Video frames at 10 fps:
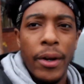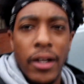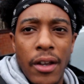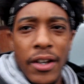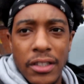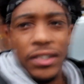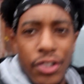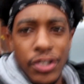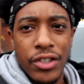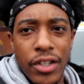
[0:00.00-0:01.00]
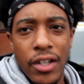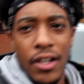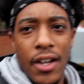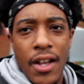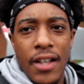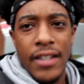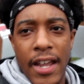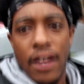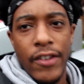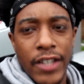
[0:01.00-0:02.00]
we're gonna do is just
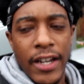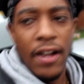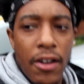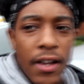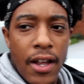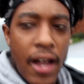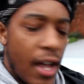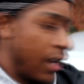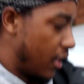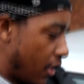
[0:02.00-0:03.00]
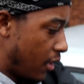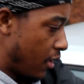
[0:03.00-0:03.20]
take the other side out and